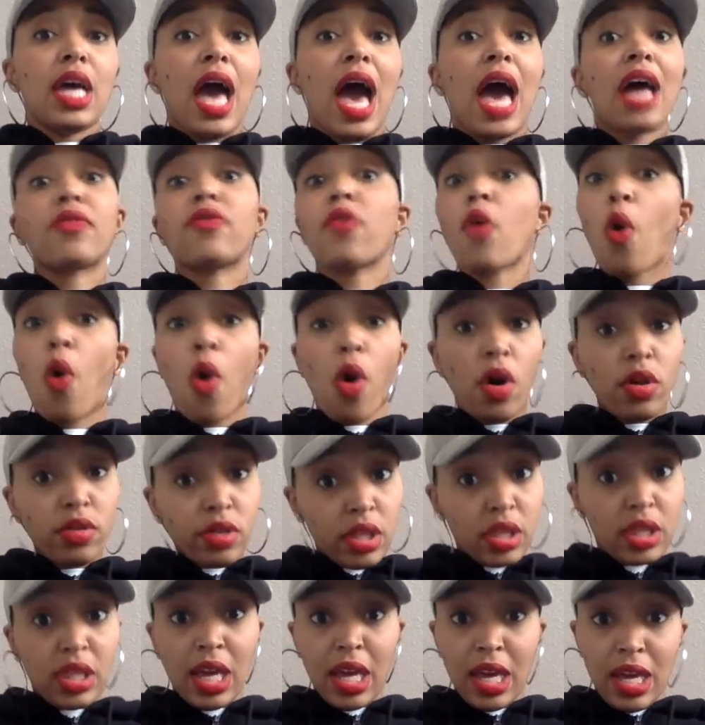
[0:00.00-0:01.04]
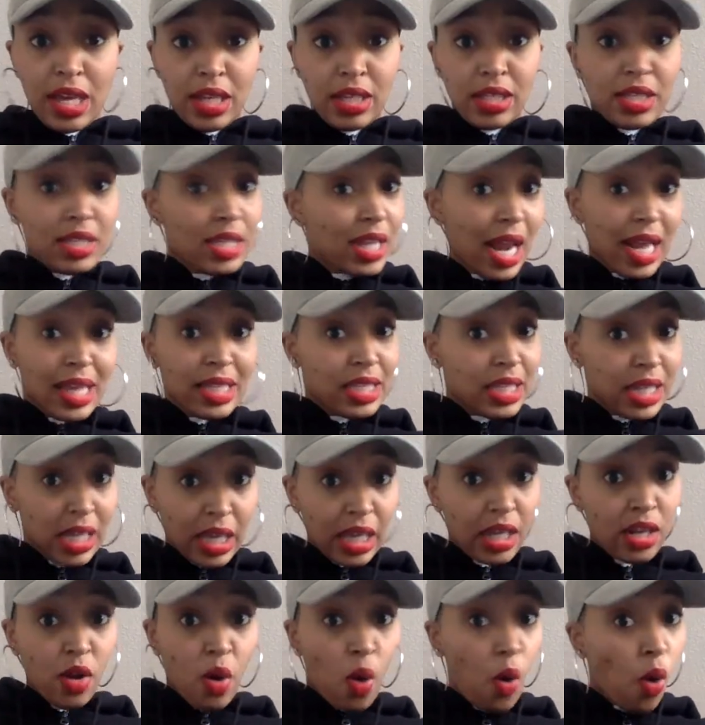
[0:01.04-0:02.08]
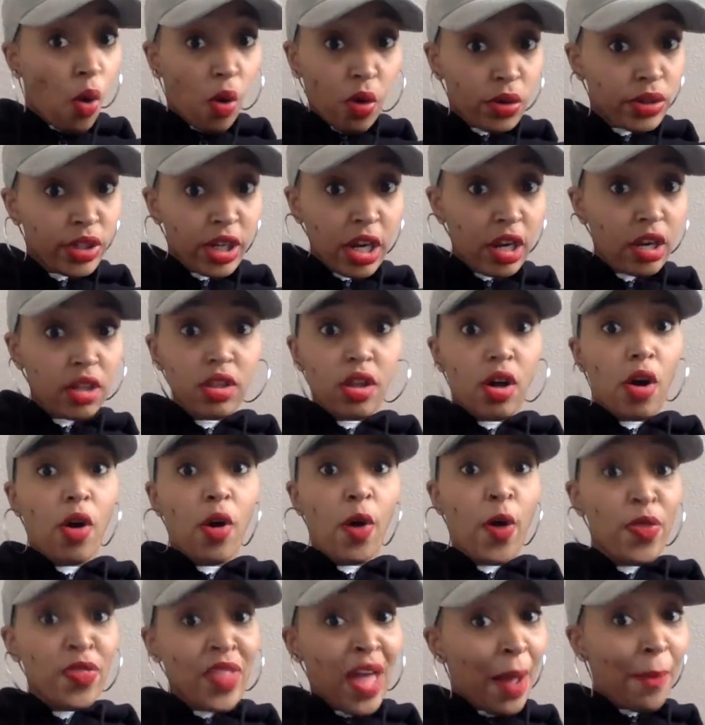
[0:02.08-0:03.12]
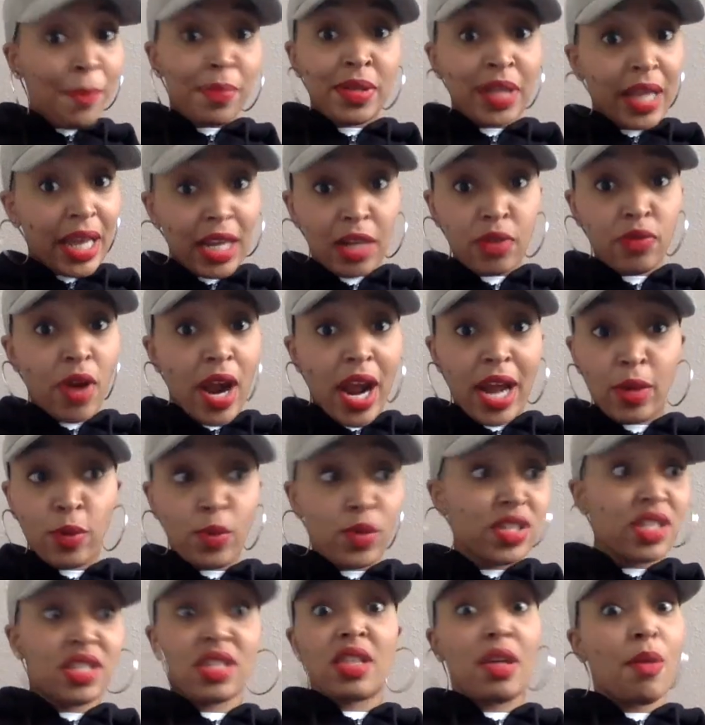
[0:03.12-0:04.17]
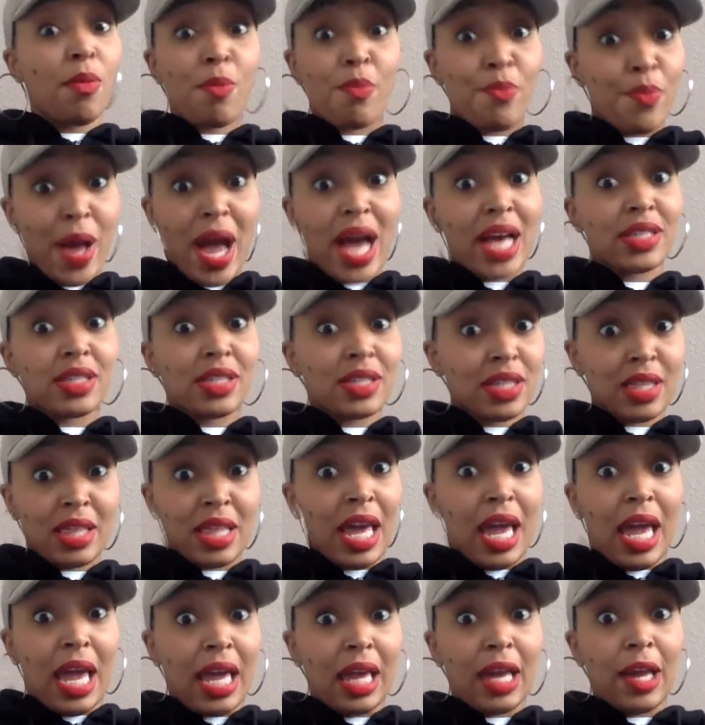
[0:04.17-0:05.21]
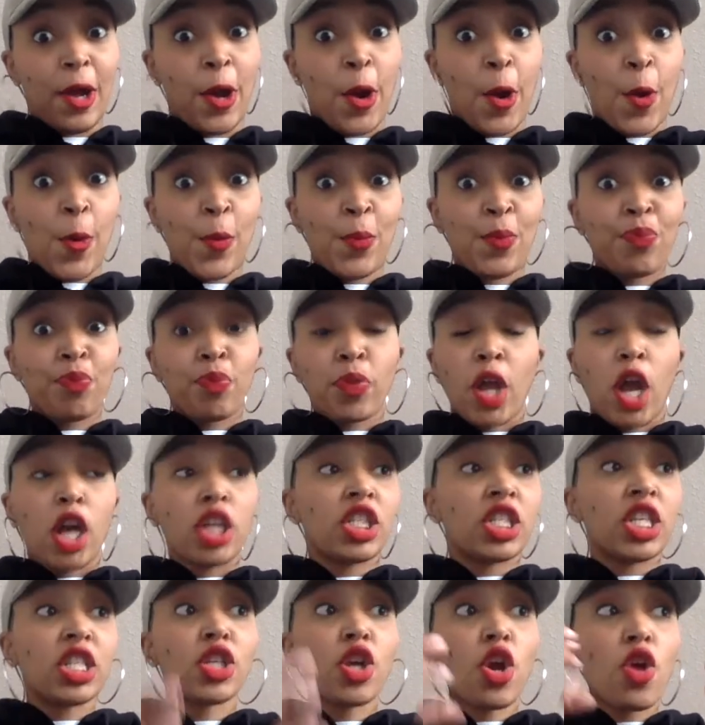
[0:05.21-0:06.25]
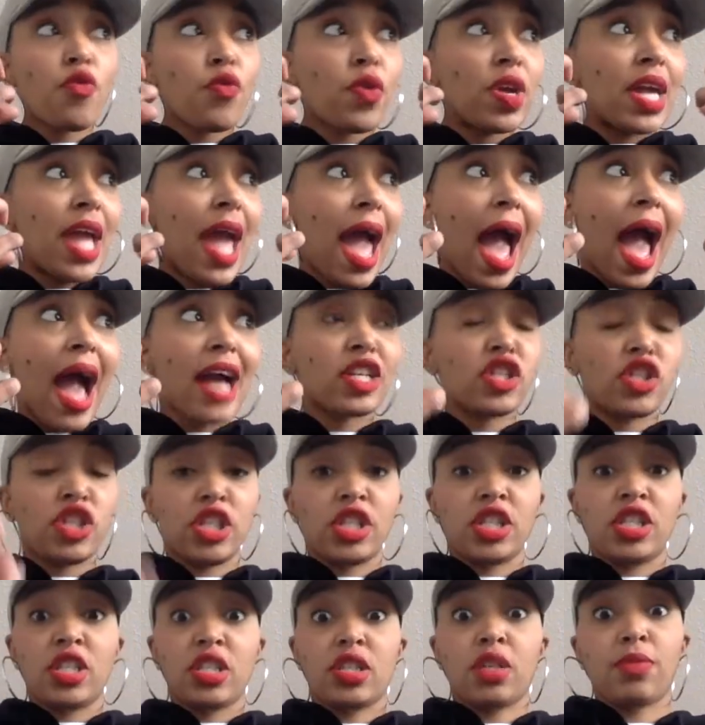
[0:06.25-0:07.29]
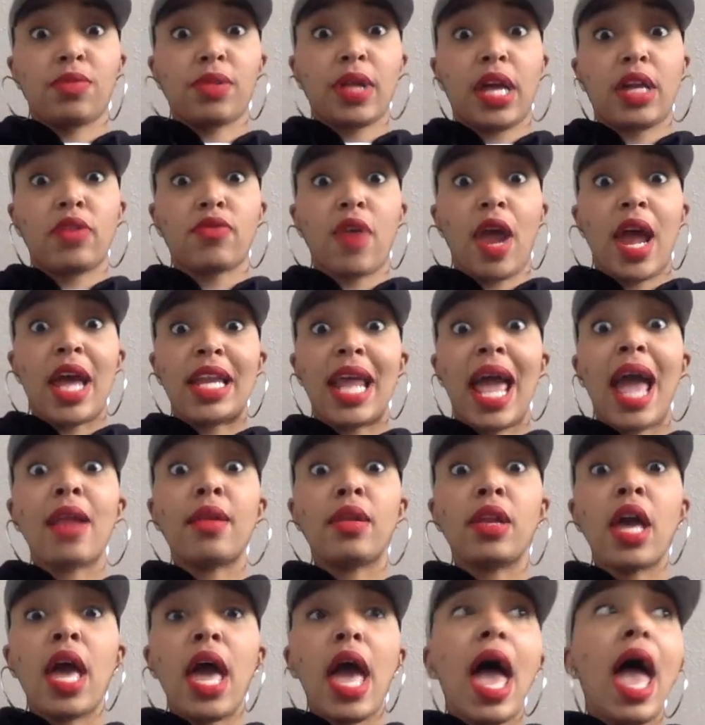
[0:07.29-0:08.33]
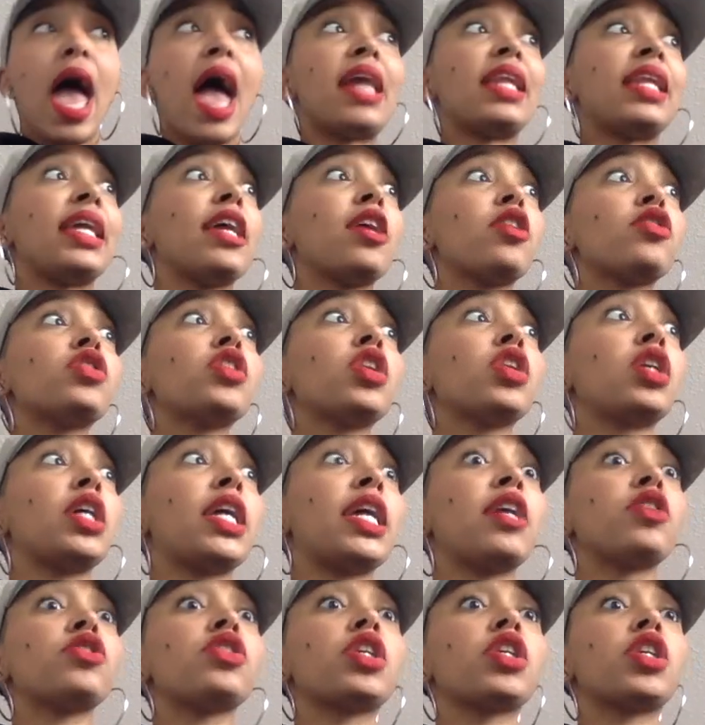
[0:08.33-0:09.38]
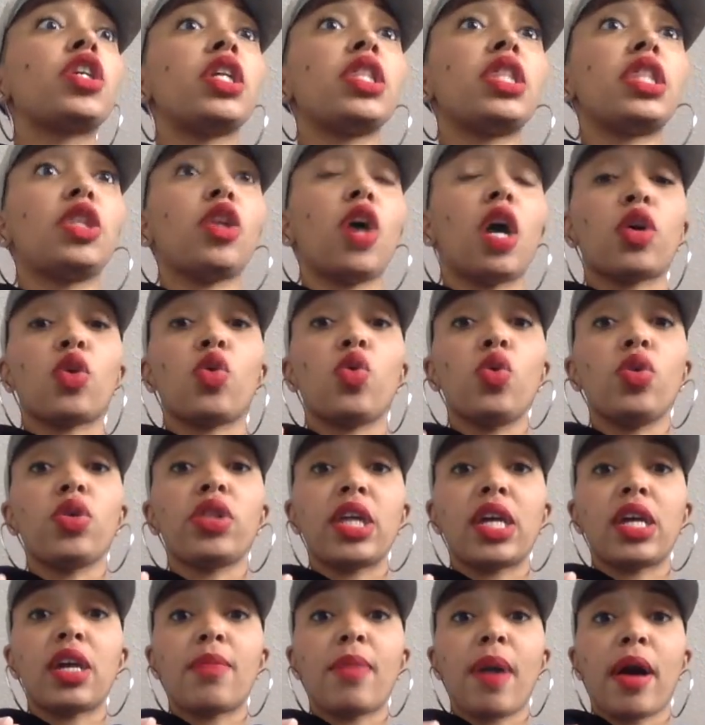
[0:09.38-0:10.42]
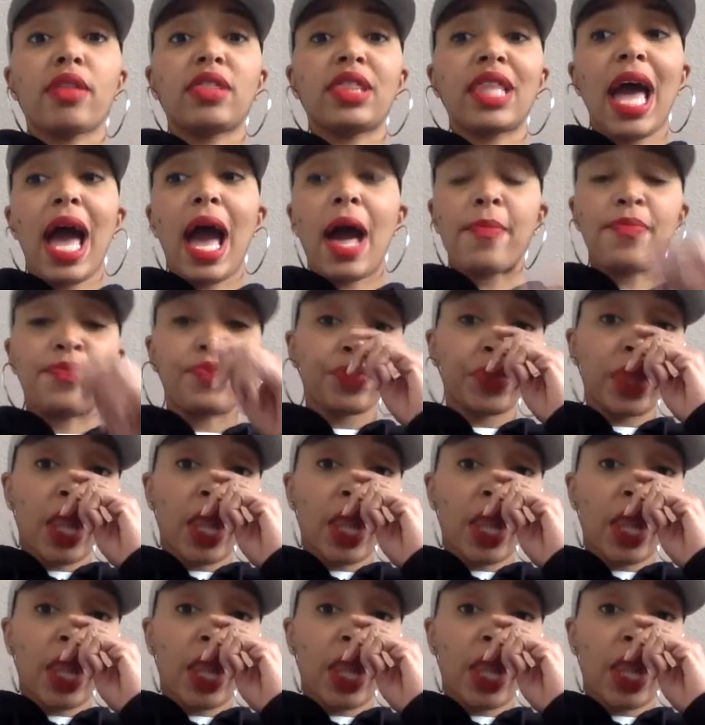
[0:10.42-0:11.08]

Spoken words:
Out of all the things that I did all year long, that plane ride was the best thing. Just her reaction to the plane ride. And here's a cool thing about that.